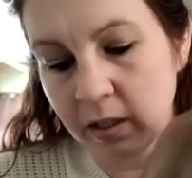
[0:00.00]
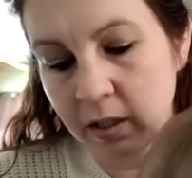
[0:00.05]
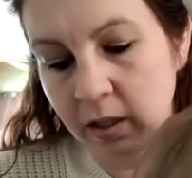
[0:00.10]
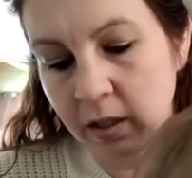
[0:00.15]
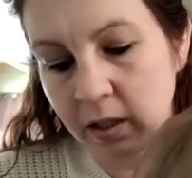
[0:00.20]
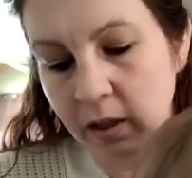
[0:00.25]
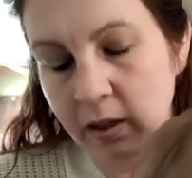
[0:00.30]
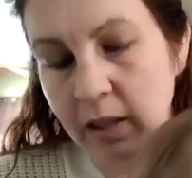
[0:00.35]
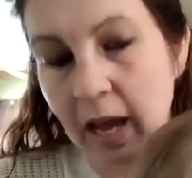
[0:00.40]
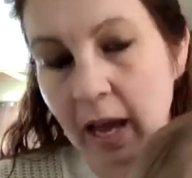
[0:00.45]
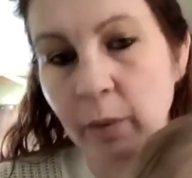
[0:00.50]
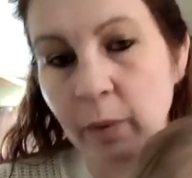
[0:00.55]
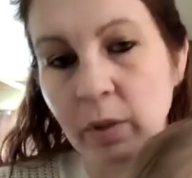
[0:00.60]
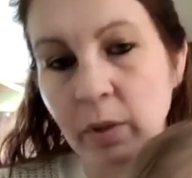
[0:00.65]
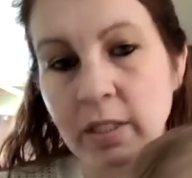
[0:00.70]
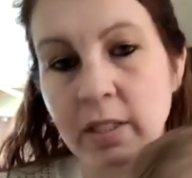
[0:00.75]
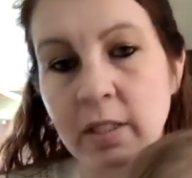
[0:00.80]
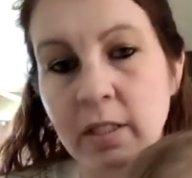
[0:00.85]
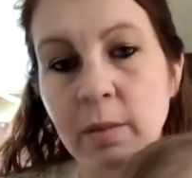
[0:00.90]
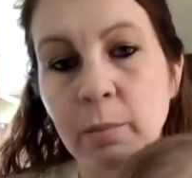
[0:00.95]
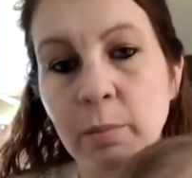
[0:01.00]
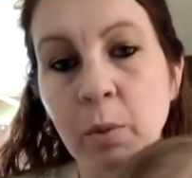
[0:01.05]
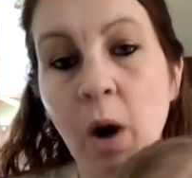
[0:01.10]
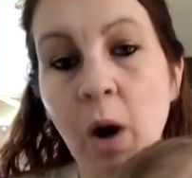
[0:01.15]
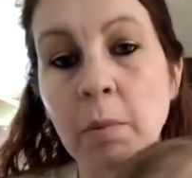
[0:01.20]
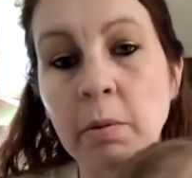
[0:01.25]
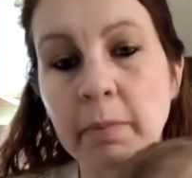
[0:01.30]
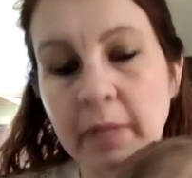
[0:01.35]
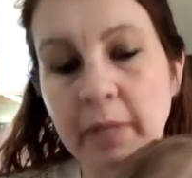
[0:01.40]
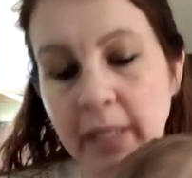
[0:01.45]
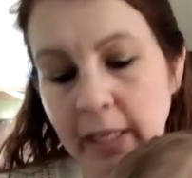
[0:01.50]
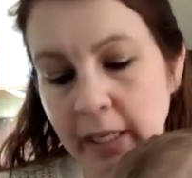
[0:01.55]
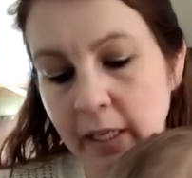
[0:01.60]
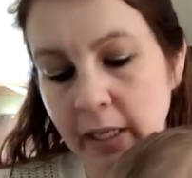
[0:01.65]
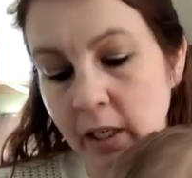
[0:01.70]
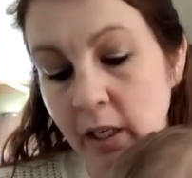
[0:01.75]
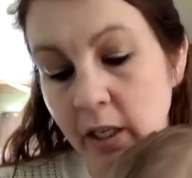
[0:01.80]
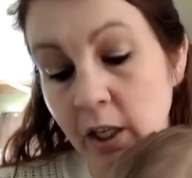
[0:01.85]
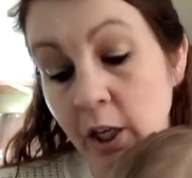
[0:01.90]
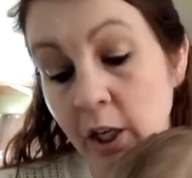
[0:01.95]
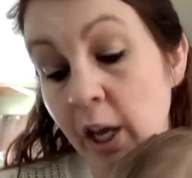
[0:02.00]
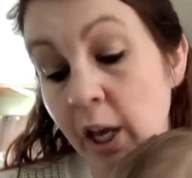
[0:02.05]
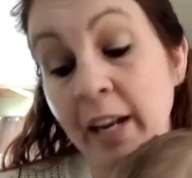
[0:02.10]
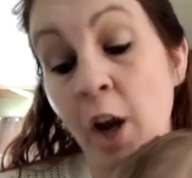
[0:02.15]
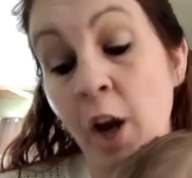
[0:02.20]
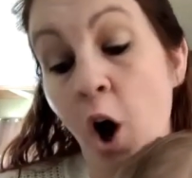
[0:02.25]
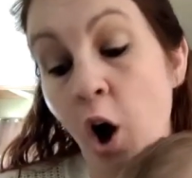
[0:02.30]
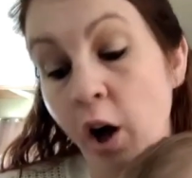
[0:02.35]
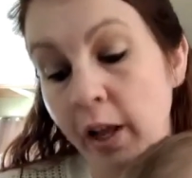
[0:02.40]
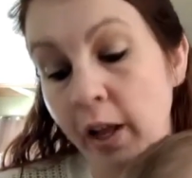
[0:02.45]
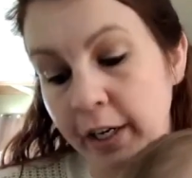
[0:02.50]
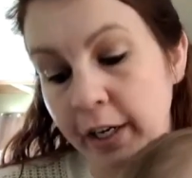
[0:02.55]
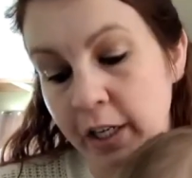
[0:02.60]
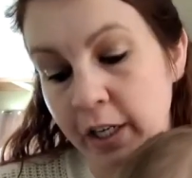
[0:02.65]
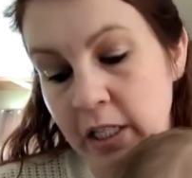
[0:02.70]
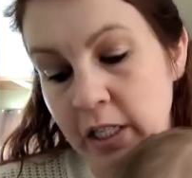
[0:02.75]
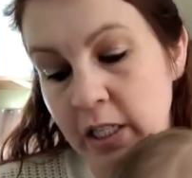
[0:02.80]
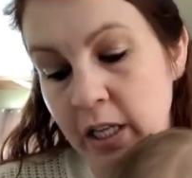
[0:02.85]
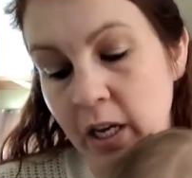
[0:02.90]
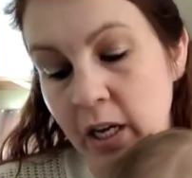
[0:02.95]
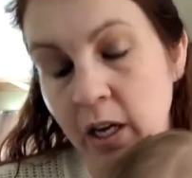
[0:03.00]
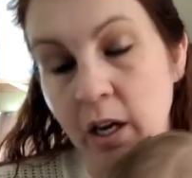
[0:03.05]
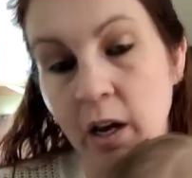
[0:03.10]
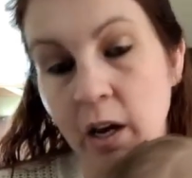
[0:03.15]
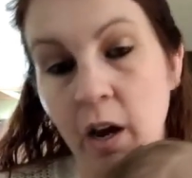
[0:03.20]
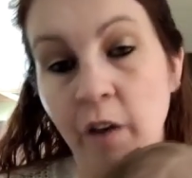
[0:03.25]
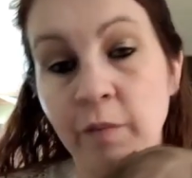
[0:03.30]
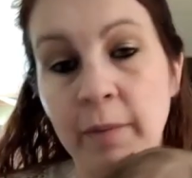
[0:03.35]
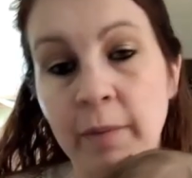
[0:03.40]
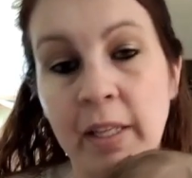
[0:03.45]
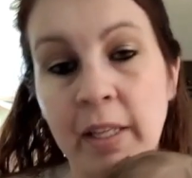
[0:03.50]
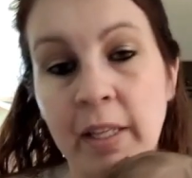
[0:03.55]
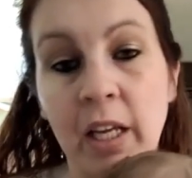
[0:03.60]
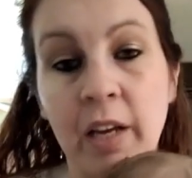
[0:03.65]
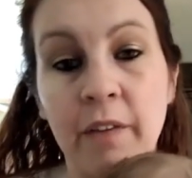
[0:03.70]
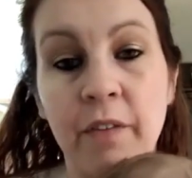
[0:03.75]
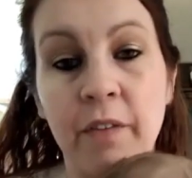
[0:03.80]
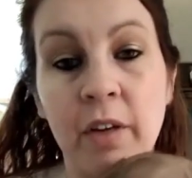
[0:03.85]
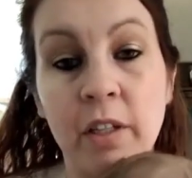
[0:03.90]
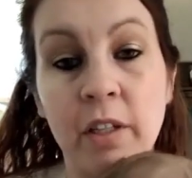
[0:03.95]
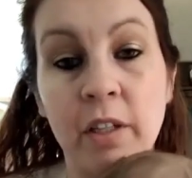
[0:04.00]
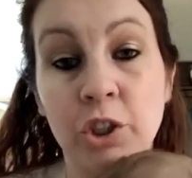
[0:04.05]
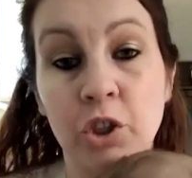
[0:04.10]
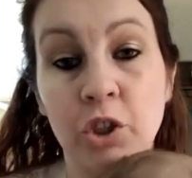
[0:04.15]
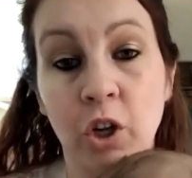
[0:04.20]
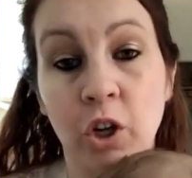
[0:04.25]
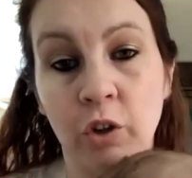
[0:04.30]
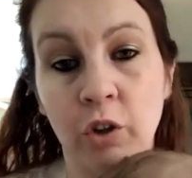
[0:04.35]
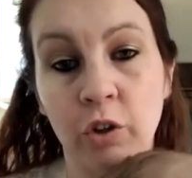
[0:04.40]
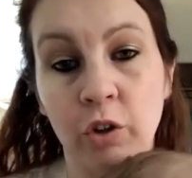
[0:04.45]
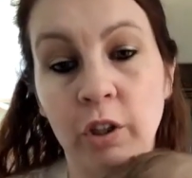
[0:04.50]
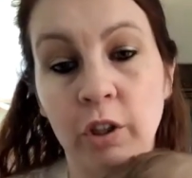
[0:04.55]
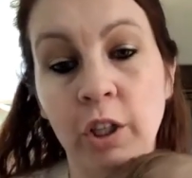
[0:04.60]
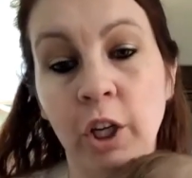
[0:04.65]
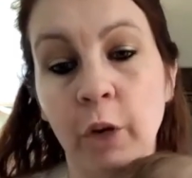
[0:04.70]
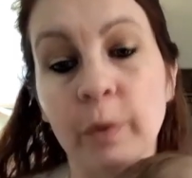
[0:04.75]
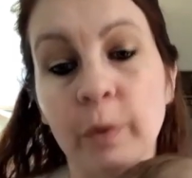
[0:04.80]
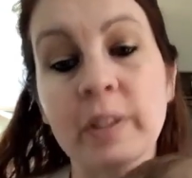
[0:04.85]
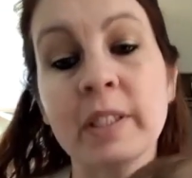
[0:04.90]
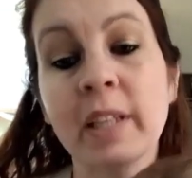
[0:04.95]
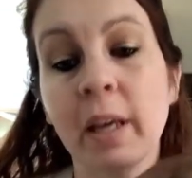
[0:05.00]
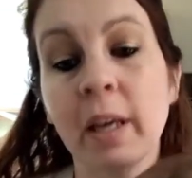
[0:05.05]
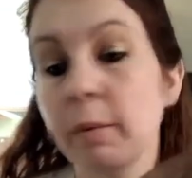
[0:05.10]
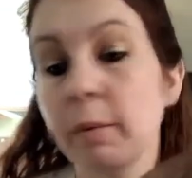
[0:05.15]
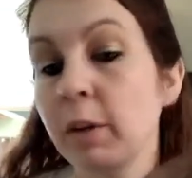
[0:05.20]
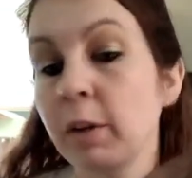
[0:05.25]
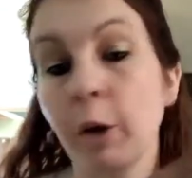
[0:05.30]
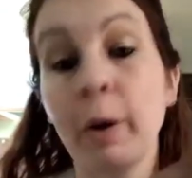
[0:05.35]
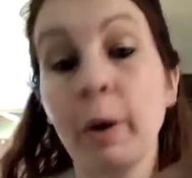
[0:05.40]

that was probably, you know, in all areas of my life a struggle, you know, was, you know,